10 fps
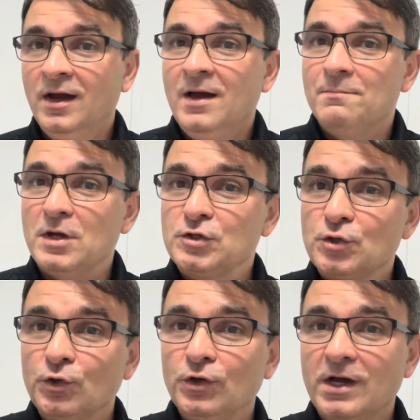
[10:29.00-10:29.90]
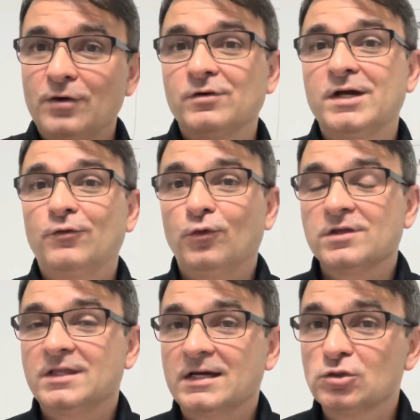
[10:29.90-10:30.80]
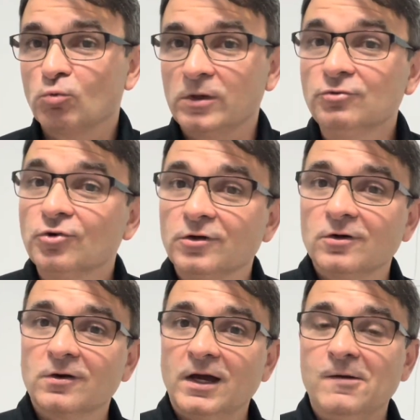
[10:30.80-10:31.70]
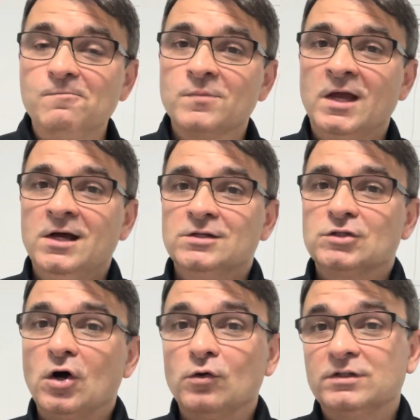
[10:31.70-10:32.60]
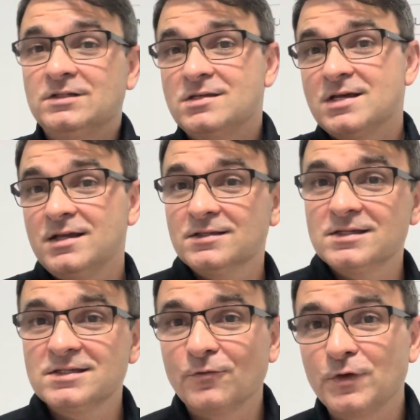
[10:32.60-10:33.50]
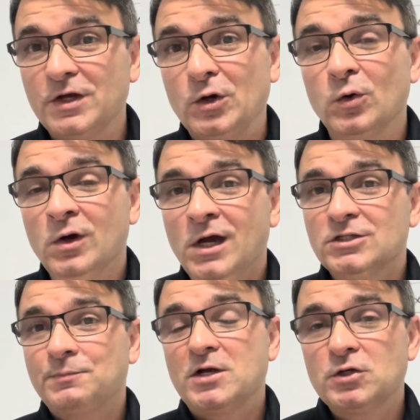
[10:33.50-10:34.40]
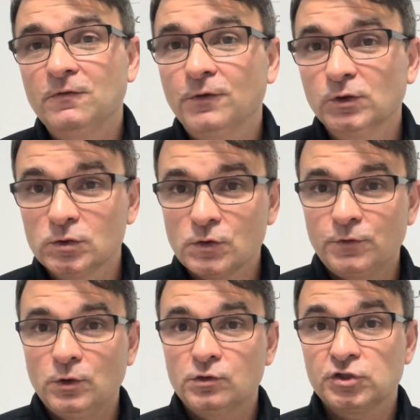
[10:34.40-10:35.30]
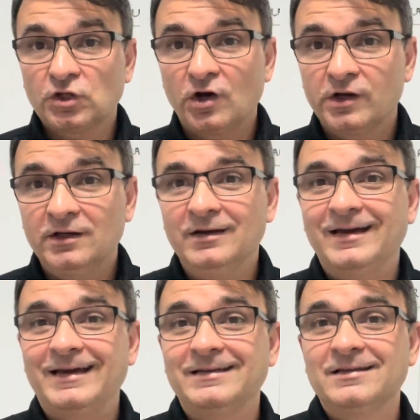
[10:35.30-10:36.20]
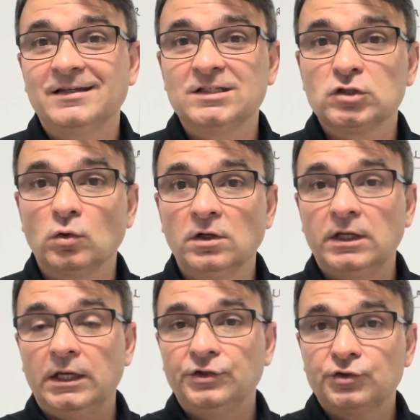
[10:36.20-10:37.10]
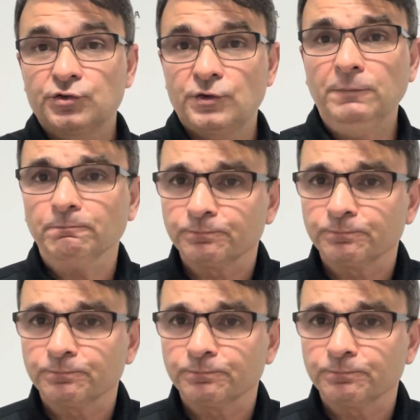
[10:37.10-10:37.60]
Make sure you get ready for the next winter. Okay, so this is it. This is a video especially for those of you starting in the solar industry.